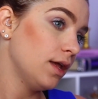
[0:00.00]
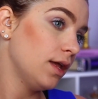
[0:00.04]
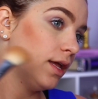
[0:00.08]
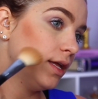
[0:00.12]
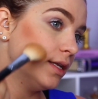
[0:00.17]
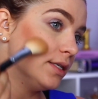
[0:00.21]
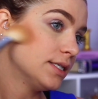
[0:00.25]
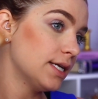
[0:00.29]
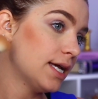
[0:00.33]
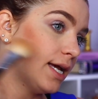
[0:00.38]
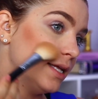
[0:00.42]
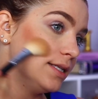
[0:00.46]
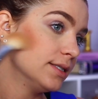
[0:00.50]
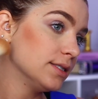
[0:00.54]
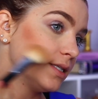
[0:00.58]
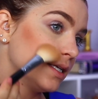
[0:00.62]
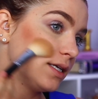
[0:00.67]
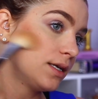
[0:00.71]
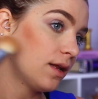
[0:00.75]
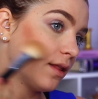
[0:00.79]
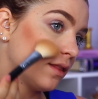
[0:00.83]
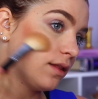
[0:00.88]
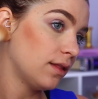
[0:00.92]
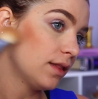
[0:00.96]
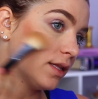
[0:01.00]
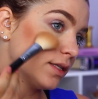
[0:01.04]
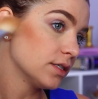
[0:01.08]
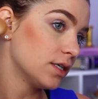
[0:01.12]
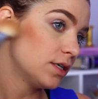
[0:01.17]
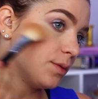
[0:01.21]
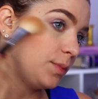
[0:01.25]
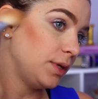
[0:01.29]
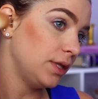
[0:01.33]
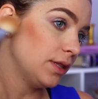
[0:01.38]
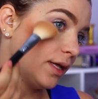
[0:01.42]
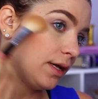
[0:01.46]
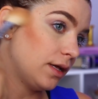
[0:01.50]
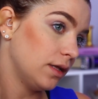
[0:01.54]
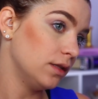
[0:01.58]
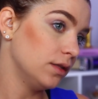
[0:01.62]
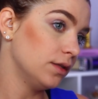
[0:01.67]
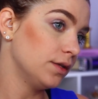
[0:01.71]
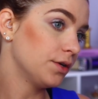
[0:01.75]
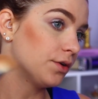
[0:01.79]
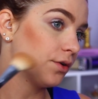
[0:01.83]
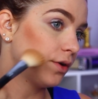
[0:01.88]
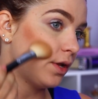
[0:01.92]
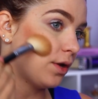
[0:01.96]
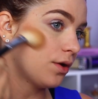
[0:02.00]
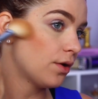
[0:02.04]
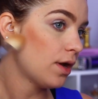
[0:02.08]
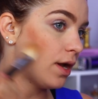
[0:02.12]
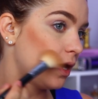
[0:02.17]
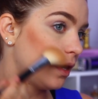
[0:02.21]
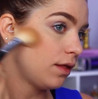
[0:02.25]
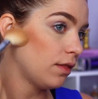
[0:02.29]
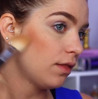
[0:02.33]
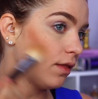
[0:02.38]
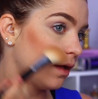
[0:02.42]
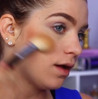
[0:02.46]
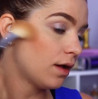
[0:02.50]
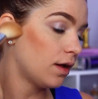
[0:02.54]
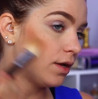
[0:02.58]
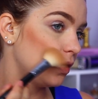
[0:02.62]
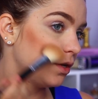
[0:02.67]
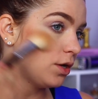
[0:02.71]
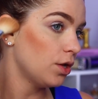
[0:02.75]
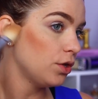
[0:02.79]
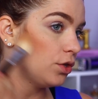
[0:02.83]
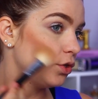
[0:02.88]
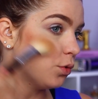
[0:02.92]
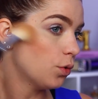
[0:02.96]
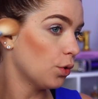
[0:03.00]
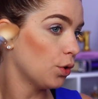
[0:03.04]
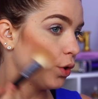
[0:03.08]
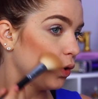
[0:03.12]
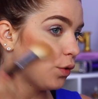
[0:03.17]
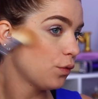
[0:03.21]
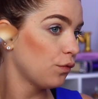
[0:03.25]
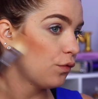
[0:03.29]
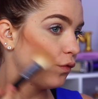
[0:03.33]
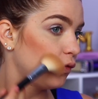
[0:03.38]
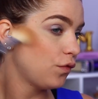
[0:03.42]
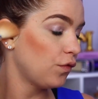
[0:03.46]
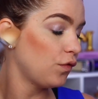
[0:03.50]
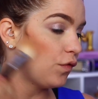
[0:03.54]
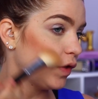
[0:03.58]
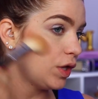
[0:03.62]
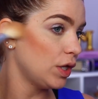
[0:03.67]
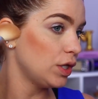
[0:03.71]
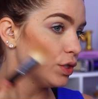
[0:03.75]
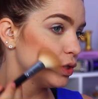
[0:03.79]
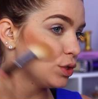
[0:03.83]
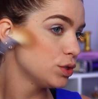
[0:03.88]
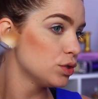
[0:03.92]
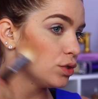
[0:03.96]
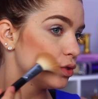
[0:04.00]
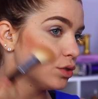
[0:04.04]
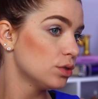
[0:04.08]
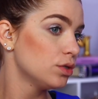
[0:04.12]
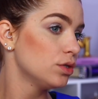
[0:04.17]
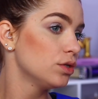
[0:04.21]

intense, like nothing that's going to be like glittery or anything on your face.